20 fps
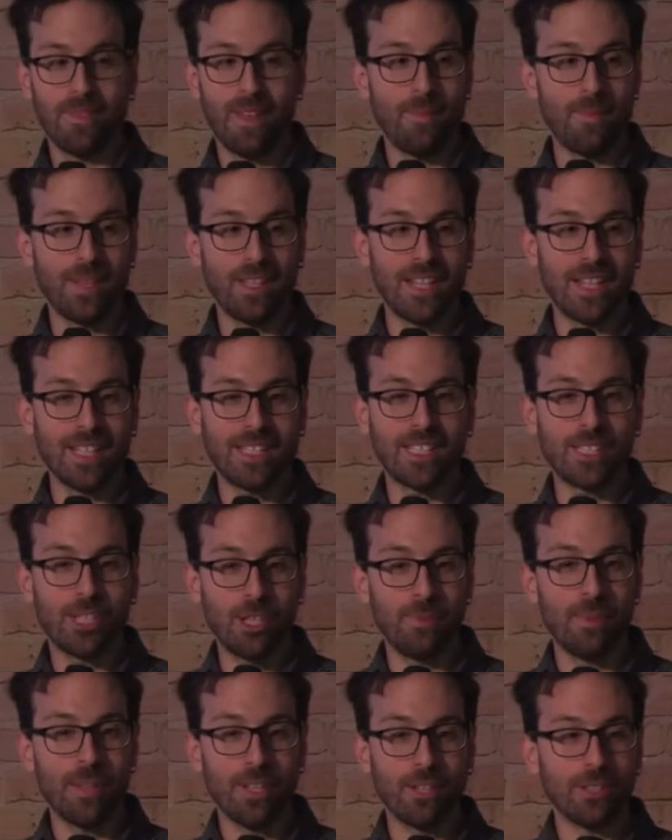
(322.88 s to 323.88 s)
I mean, that's
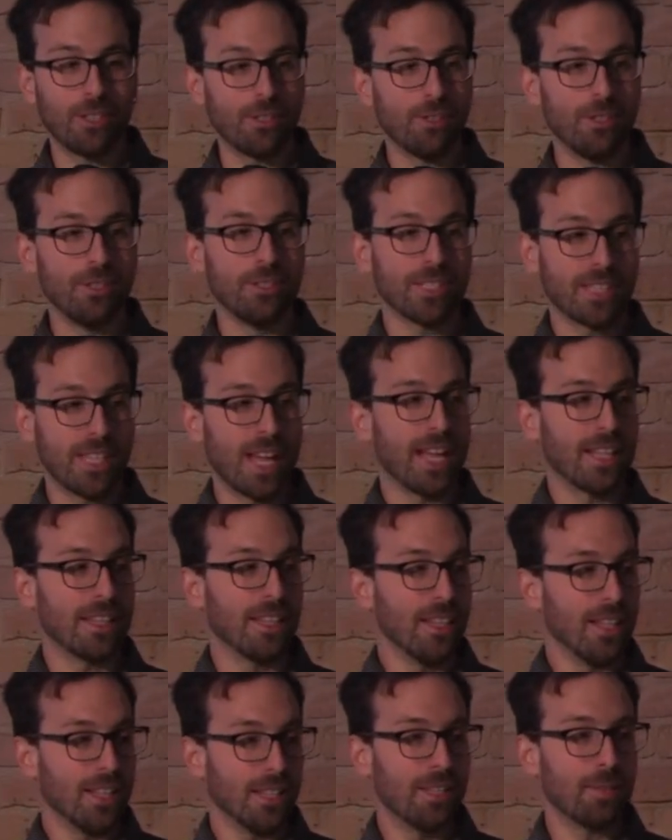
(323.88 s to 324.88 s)
stupid not to use that
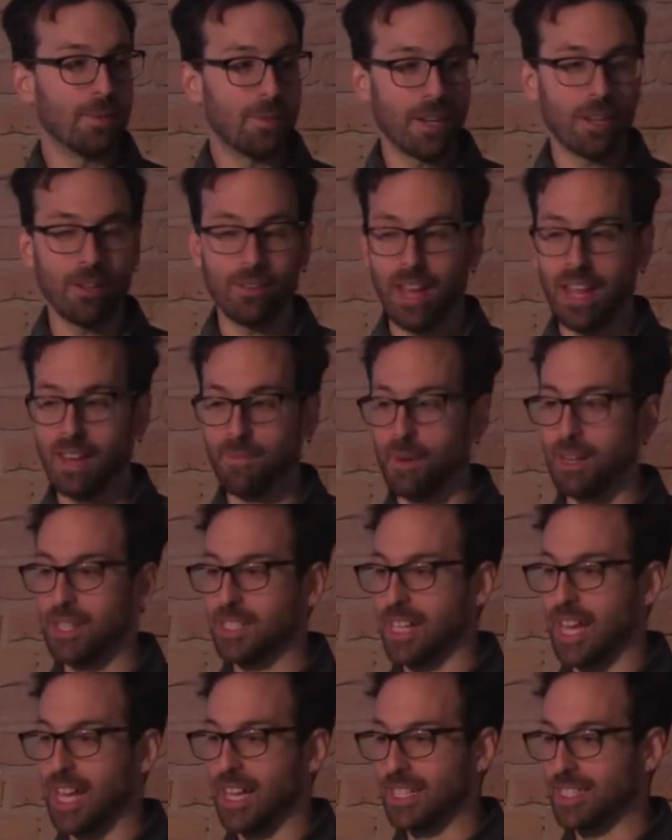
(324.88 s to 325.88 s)
to recognize
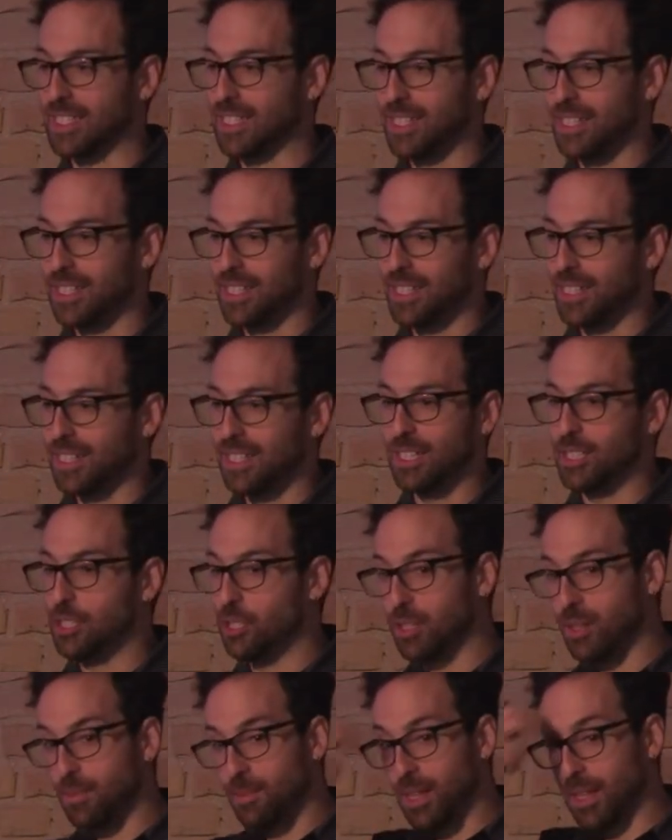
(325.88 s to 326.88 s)
parasites. It
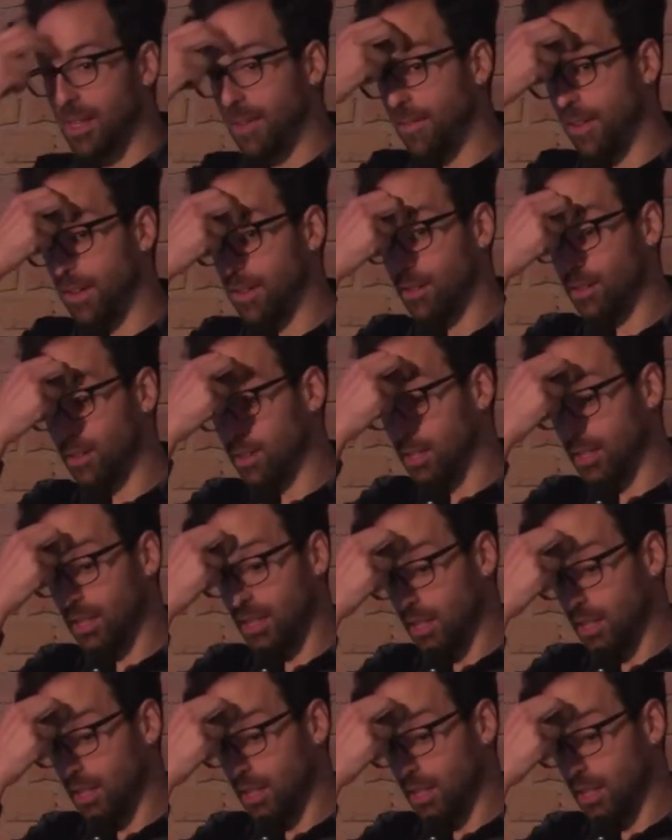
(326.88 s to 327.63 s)
shouldn't be difficult.